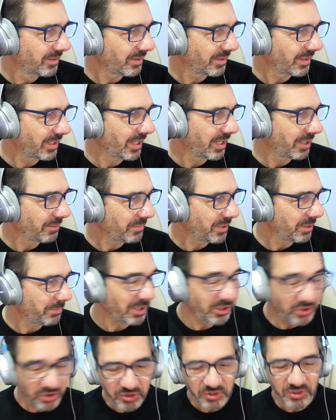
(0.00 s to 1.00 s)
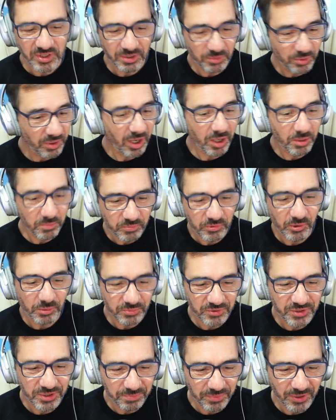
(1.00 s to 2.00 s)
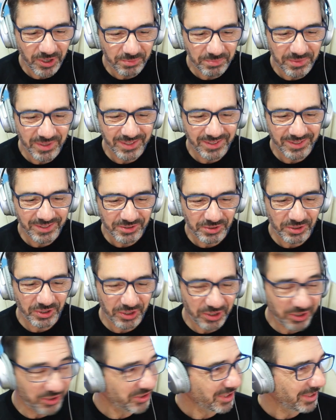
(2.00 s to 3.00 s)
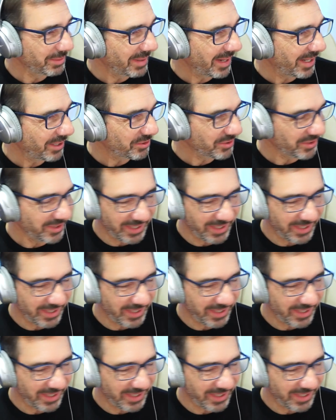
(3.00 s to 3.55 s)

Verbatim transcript: Yeah, he mentions it unprompted by me as I ask him how